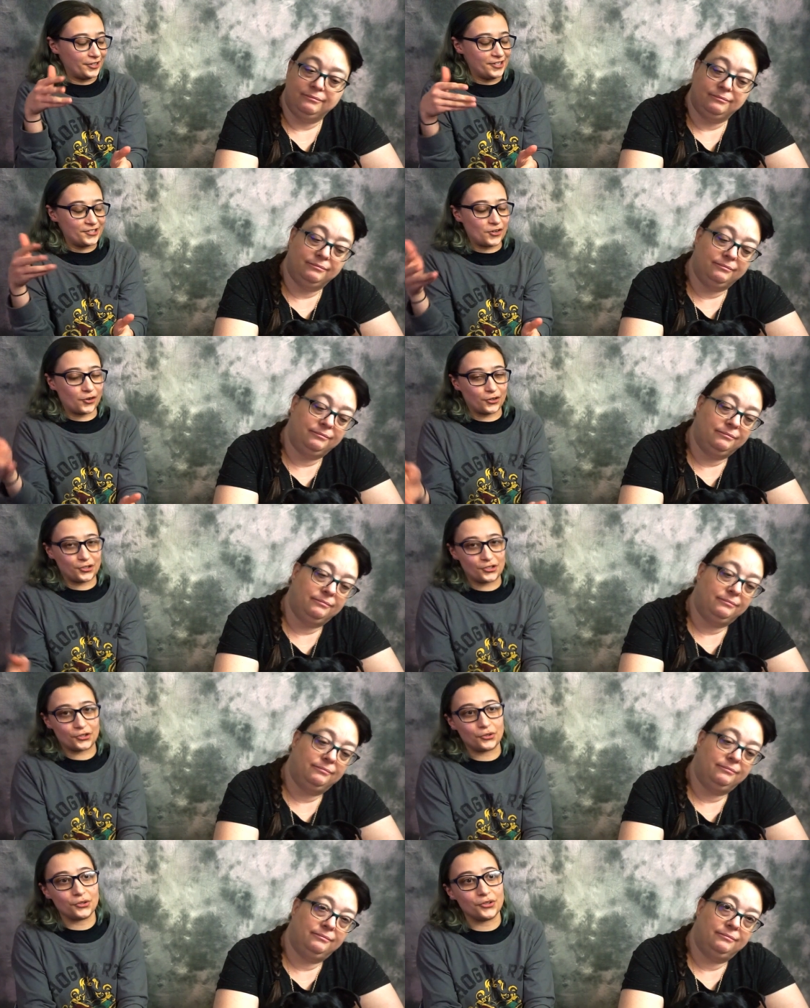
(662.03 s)
Speaker 1: his
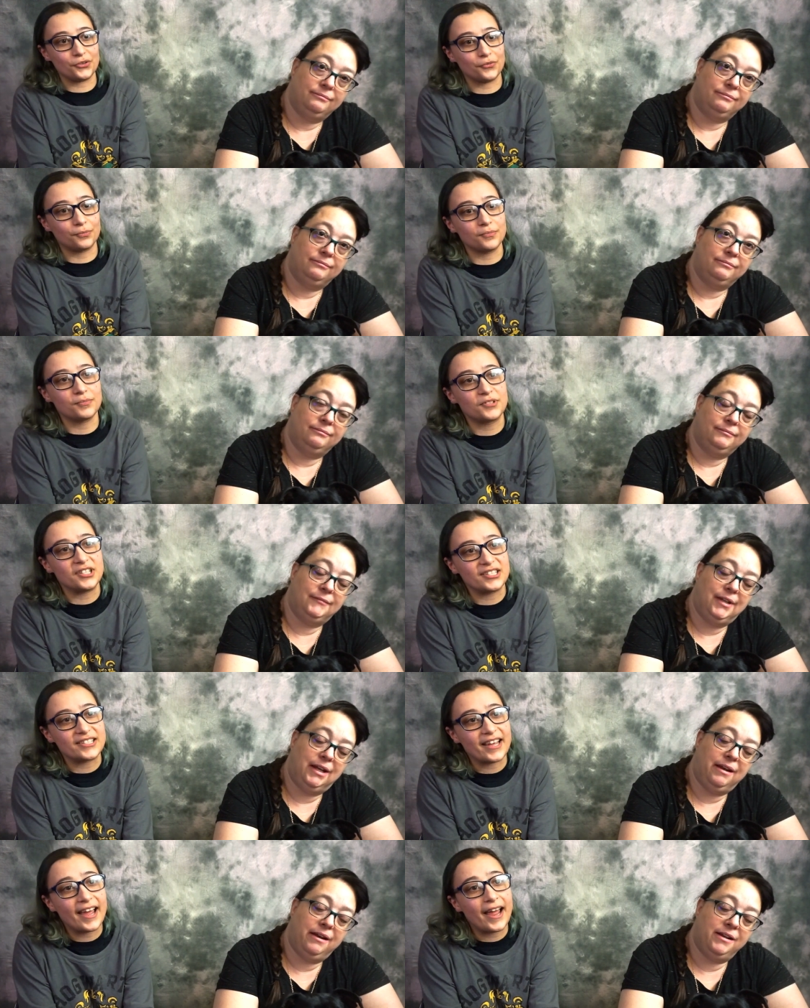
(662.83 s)
arsenal. To
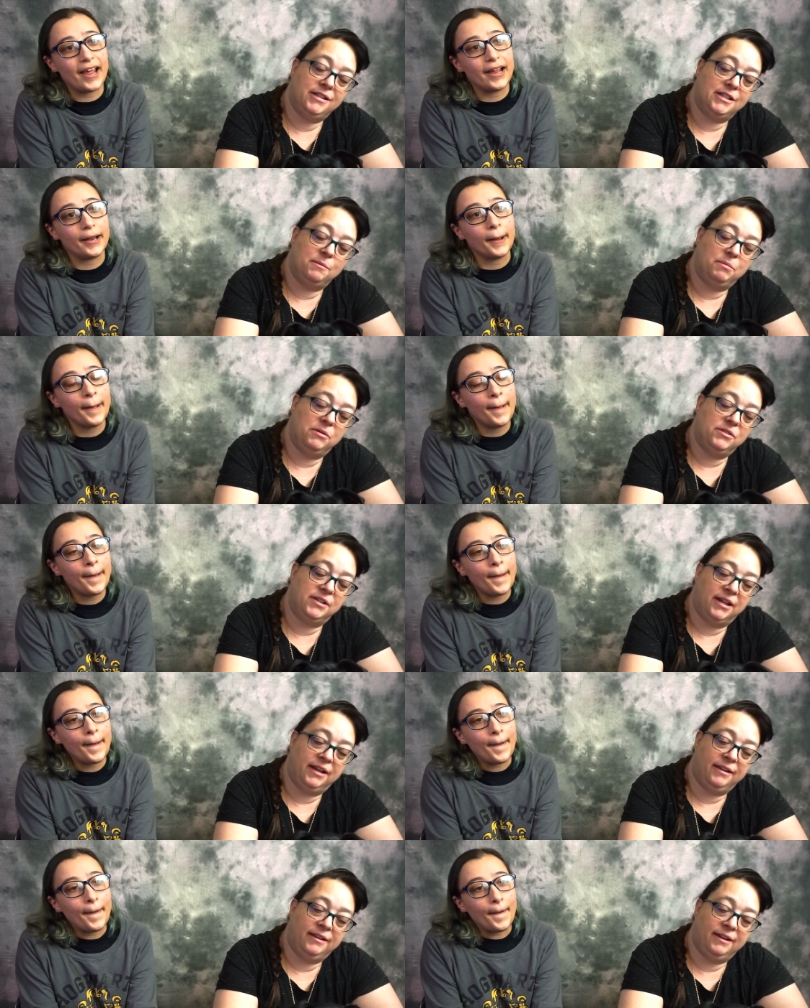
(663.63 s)
say, yeah, I suppose
Speaker 2: I
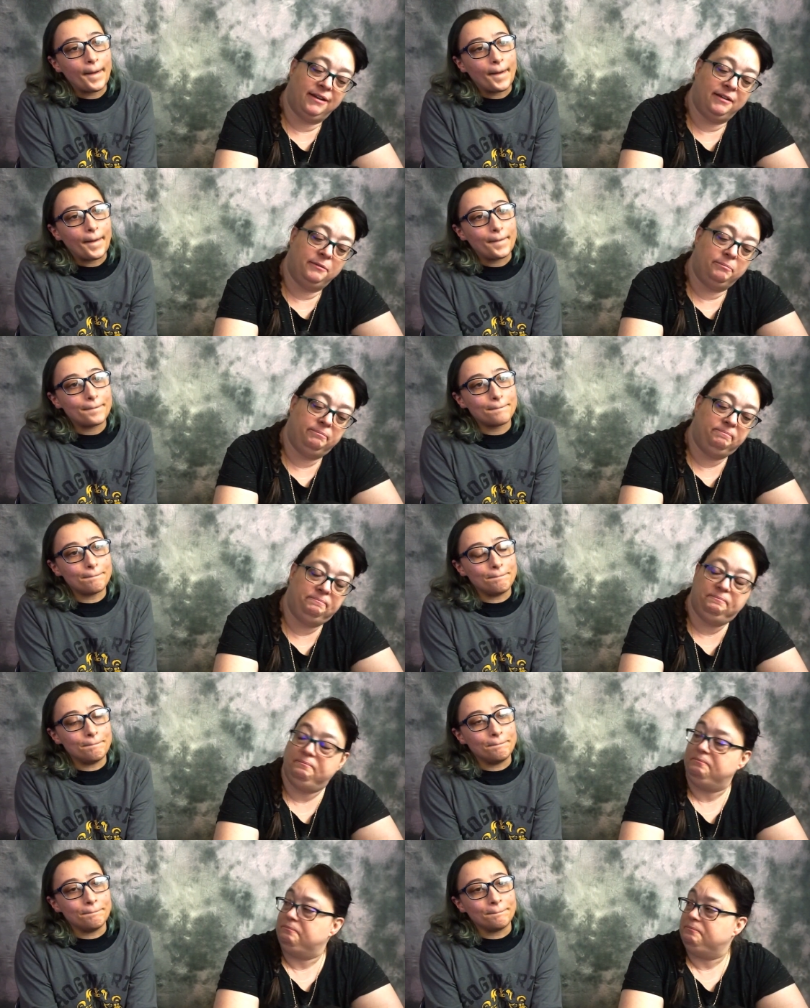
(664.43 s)
get that.
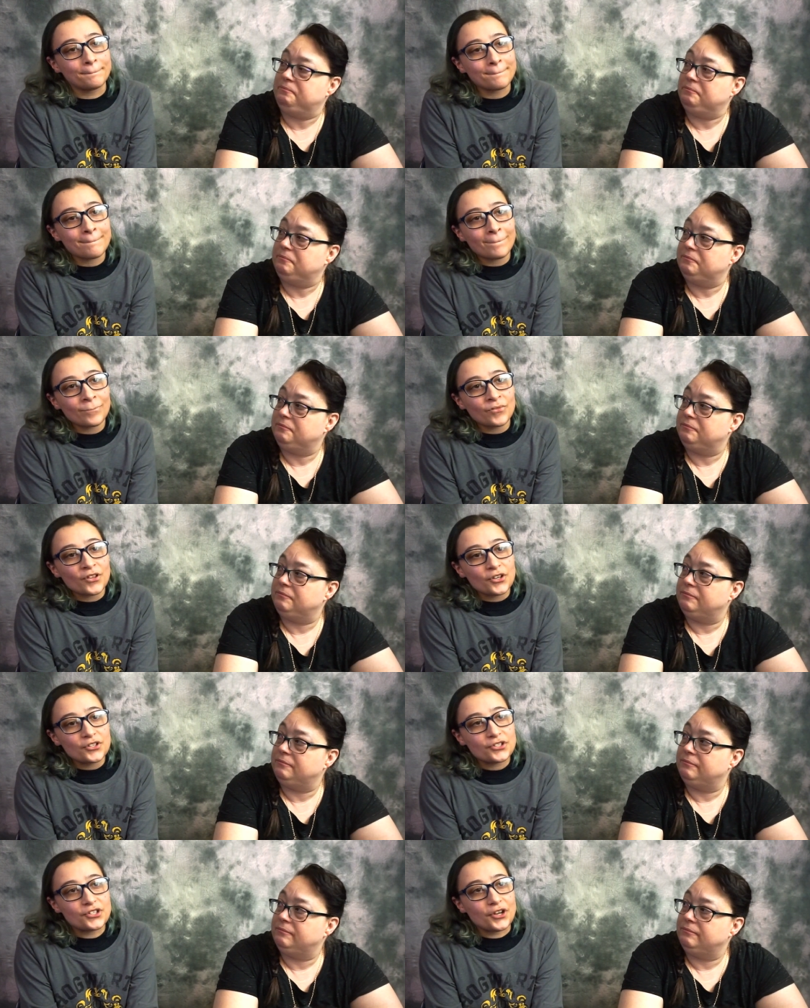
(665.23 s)
Mm-hmm.
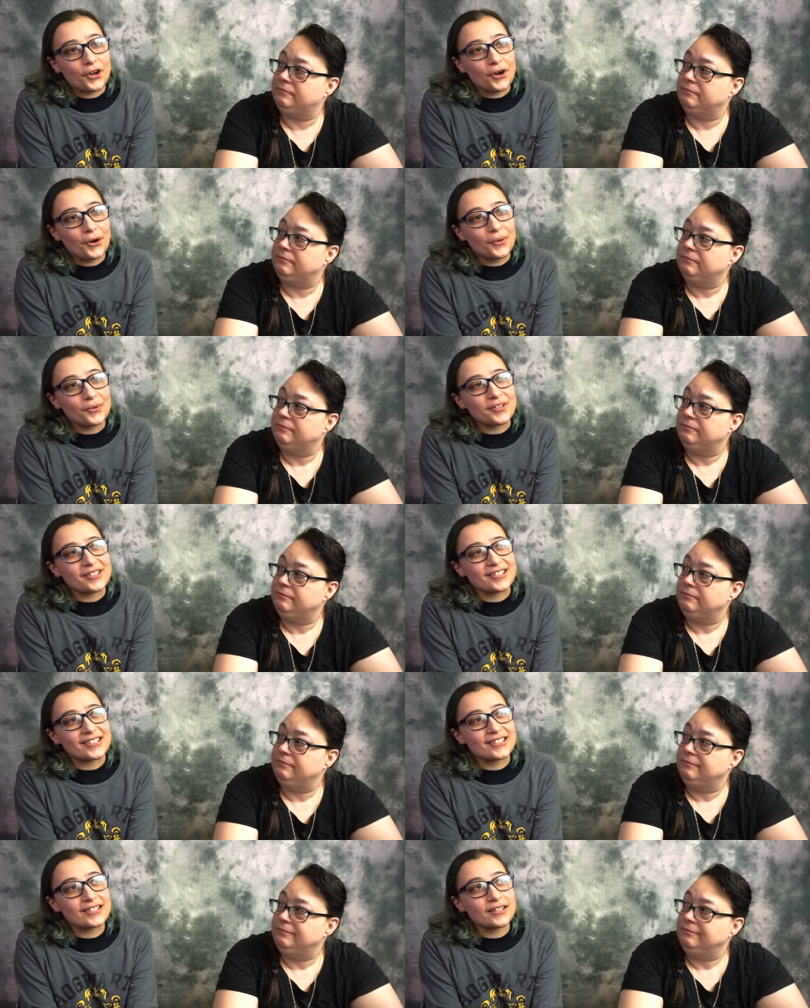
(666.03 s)
Speaker 1: So
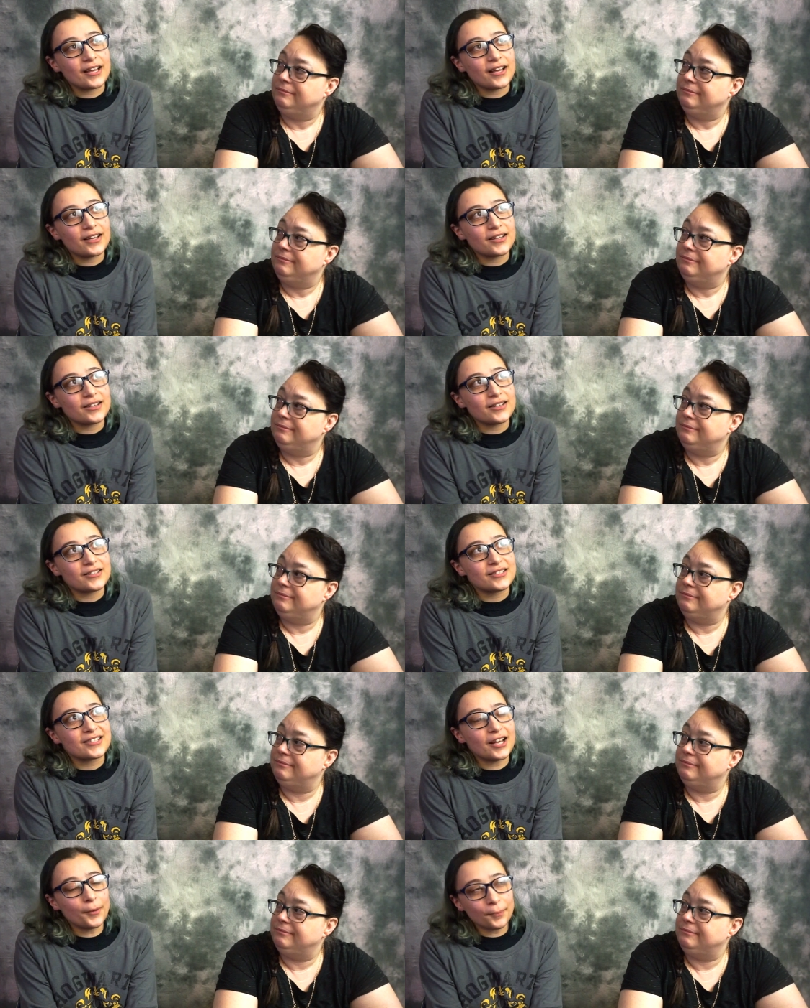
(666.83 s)

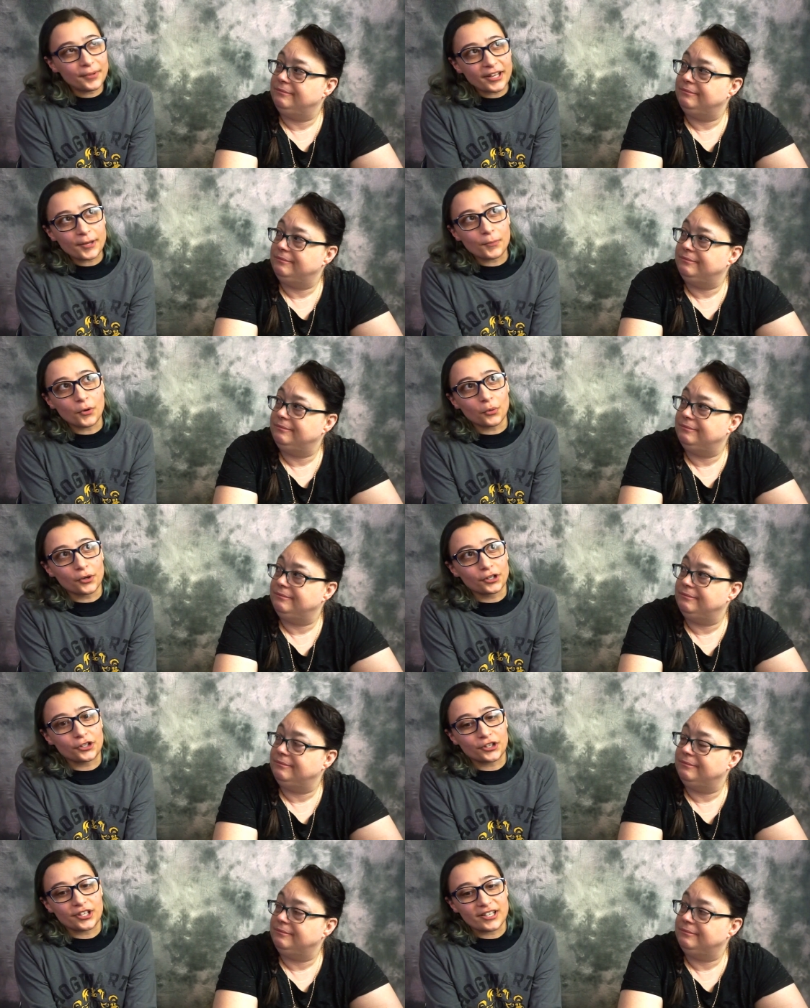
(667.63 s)
some people were
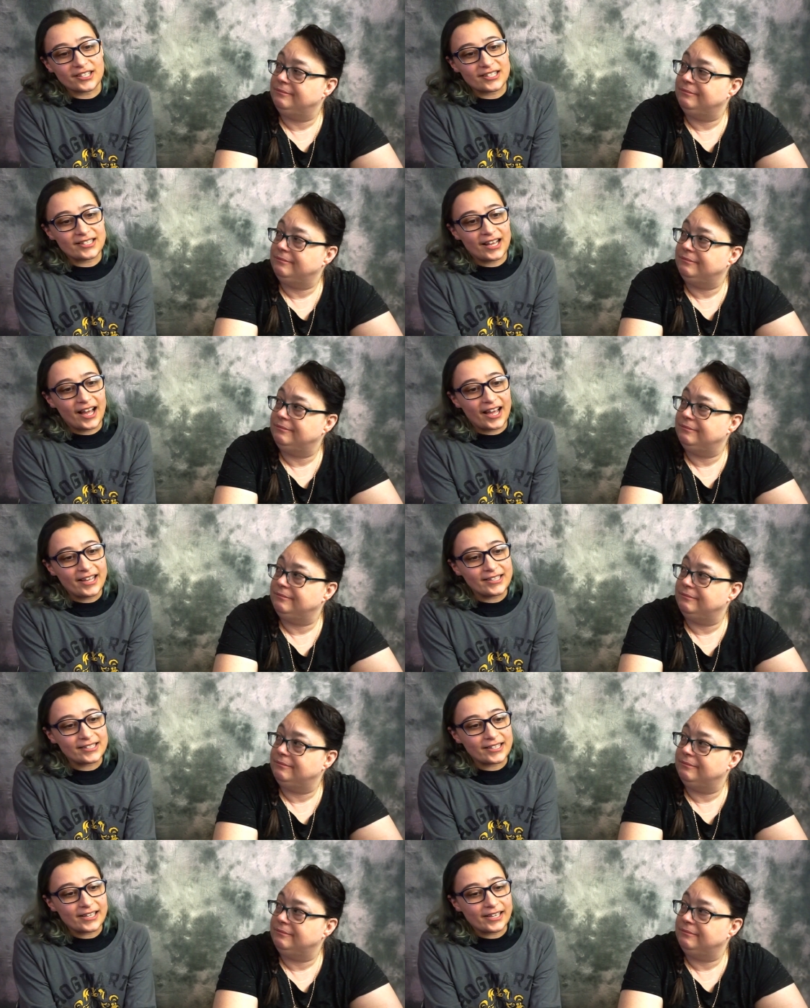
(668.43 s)

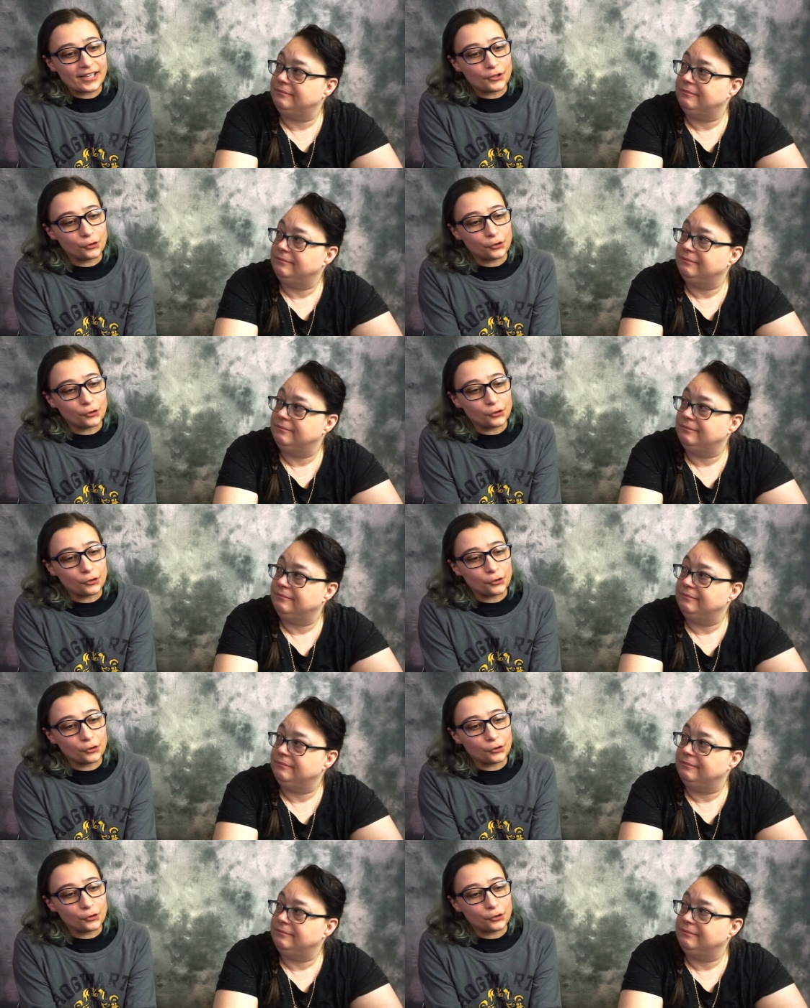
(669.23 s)
criticizing